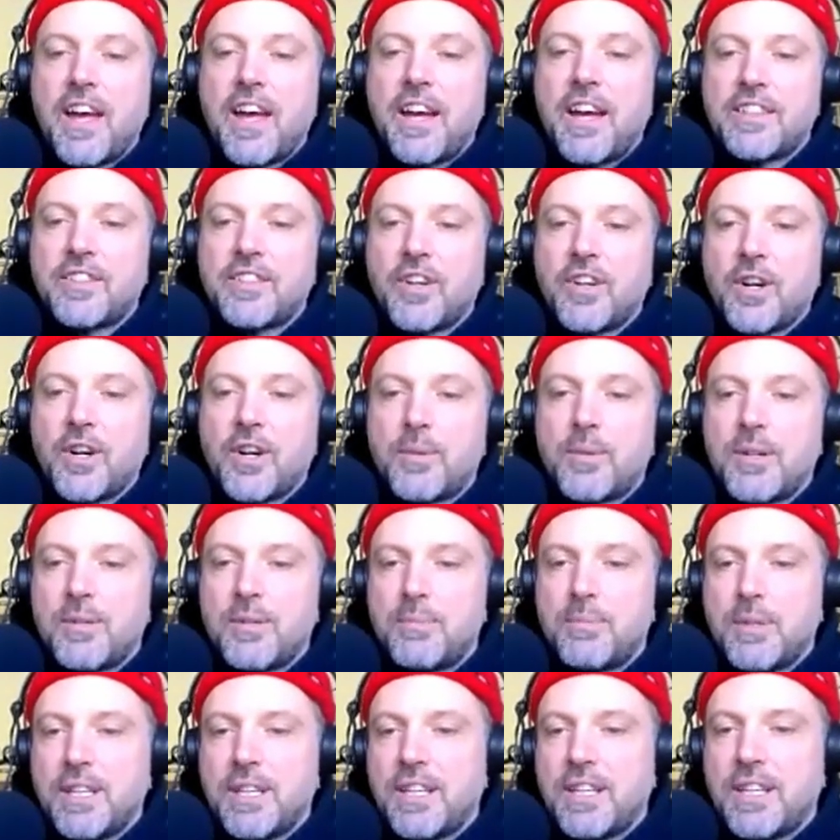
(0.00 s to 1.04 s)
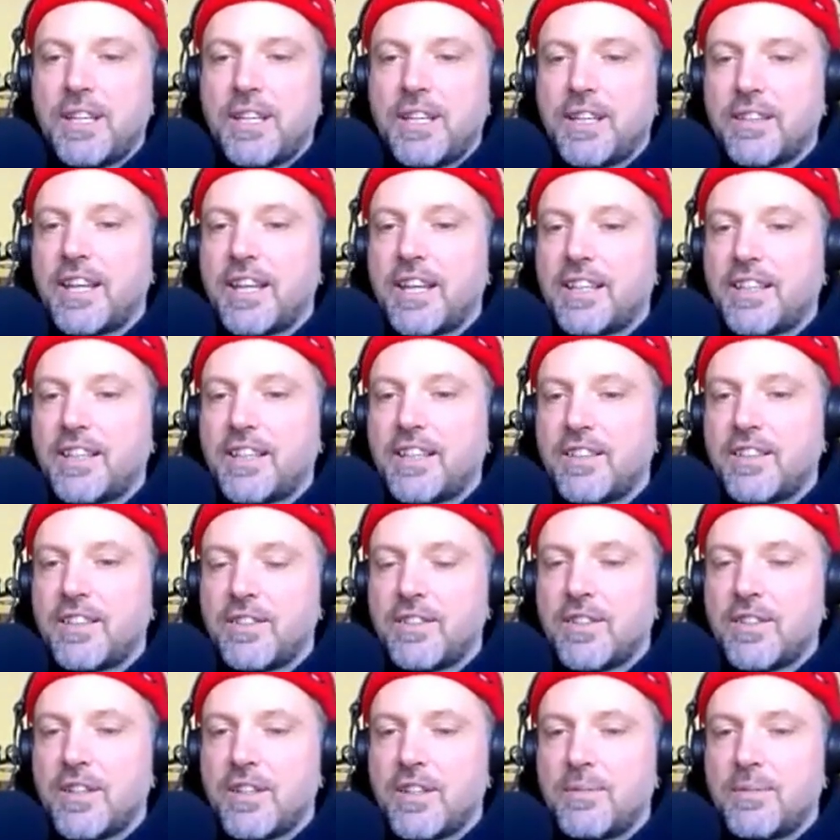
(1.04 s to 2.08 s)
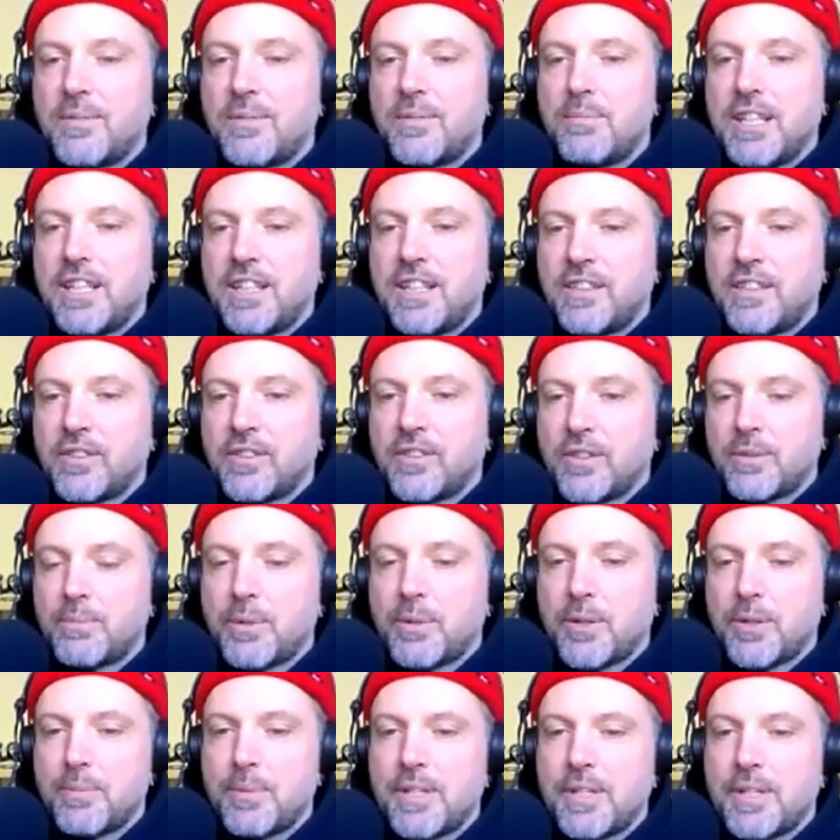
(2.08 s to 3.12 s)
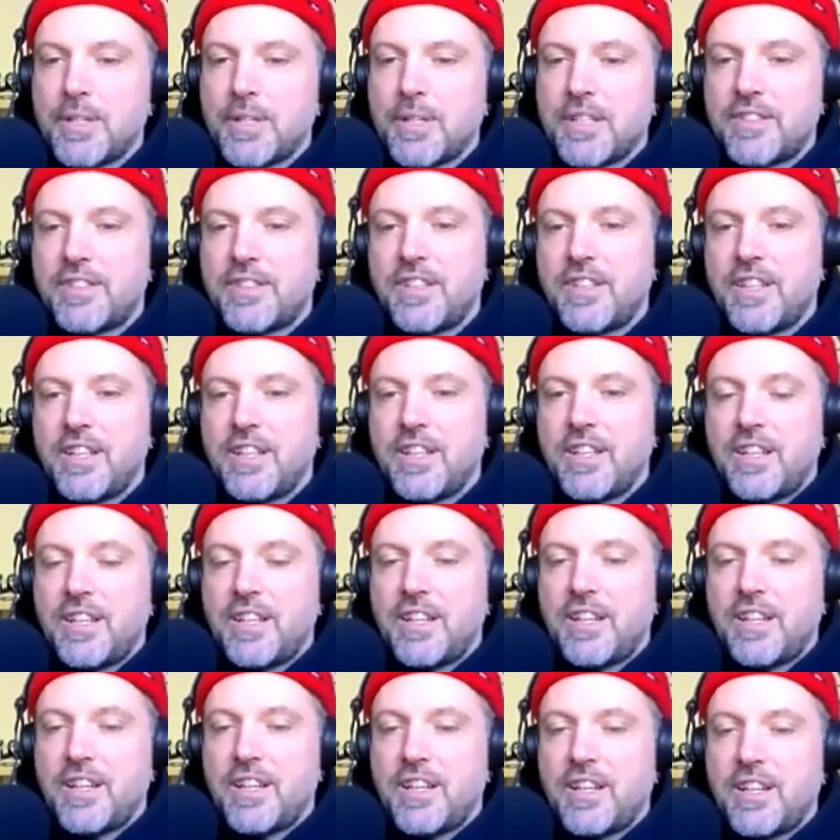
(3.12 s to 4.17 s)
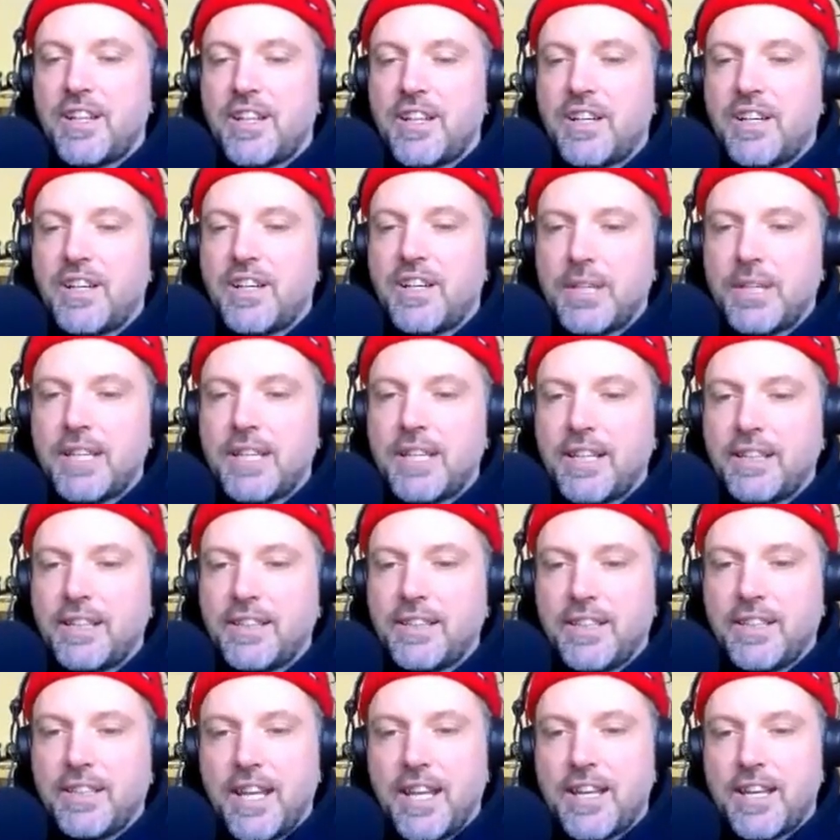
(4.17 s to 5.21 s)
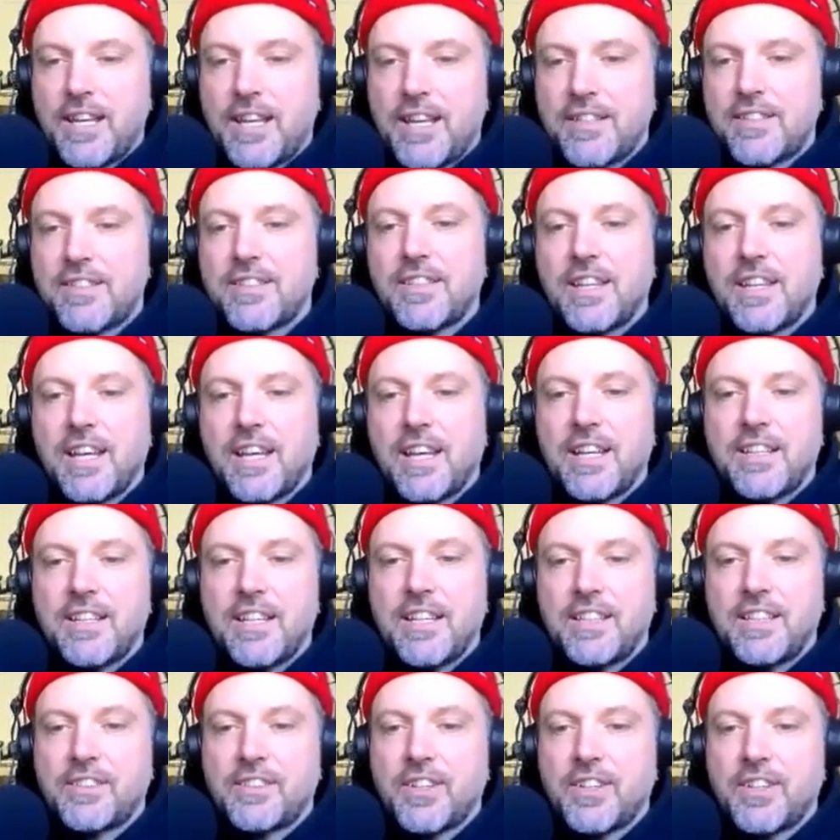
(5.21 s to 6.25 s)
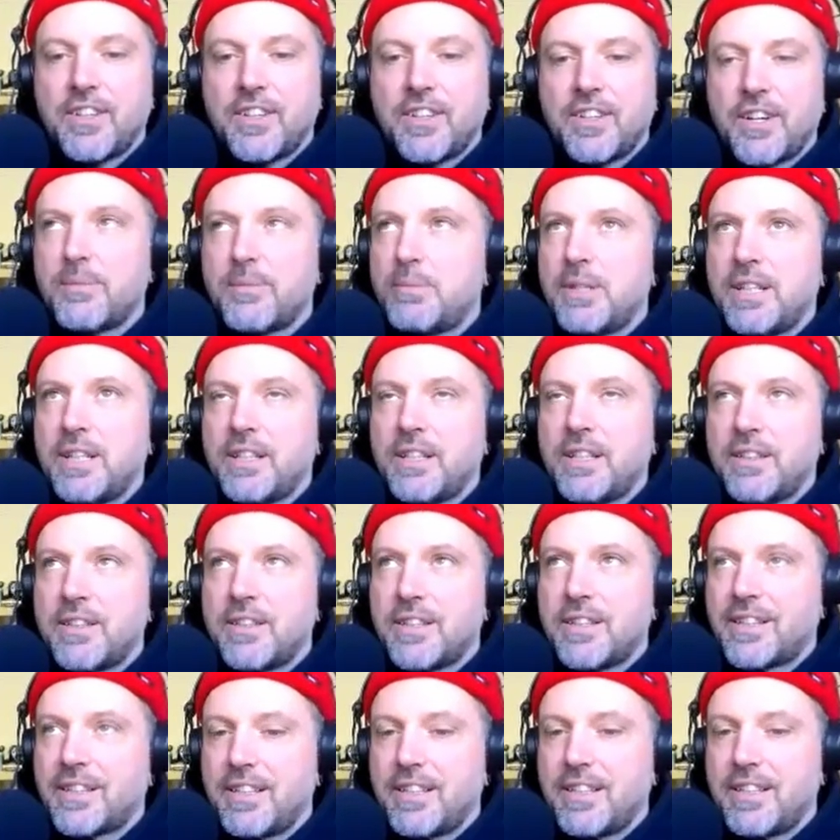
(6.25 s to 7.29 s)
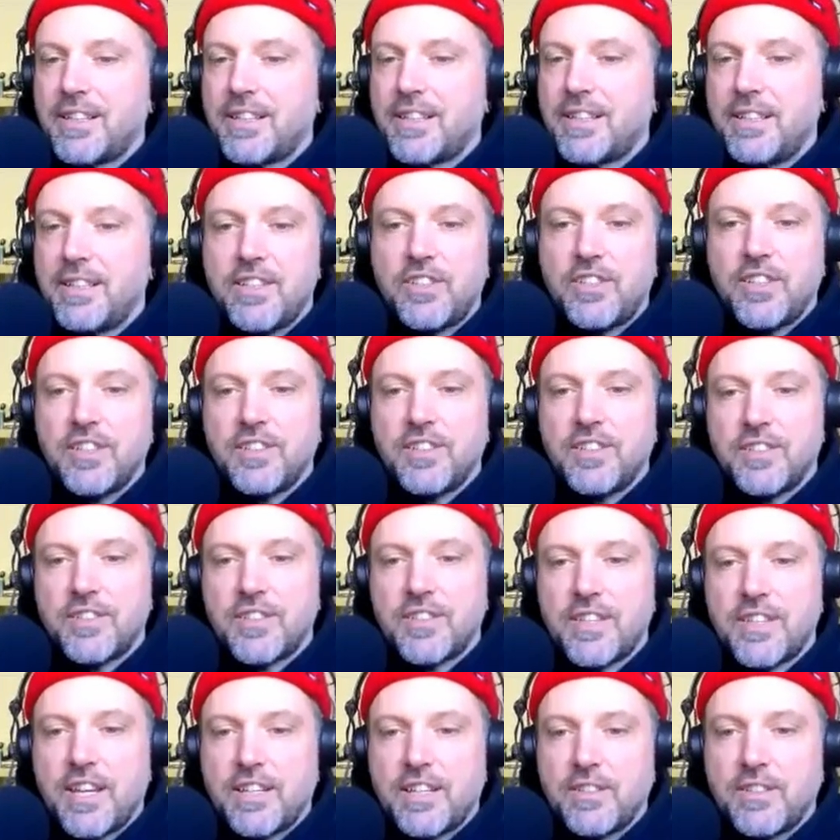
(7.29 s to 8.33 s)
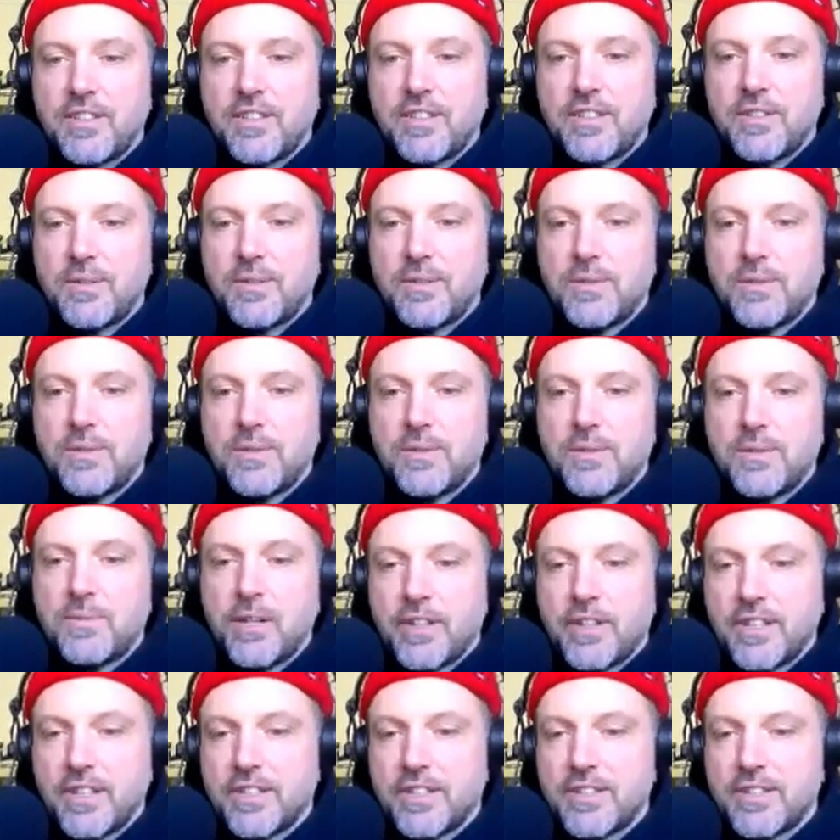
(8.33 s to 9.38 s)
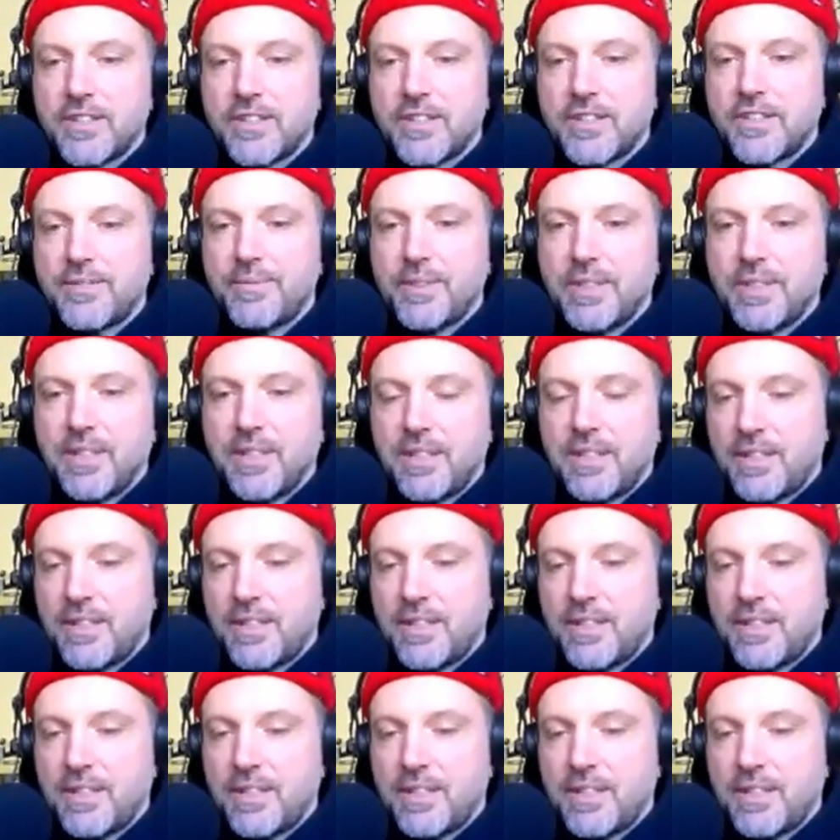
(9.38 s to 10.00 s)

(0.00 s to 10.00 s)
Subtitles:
dharma being like the meaning or purpose of your beingness, and then karma being the conditions that you experience.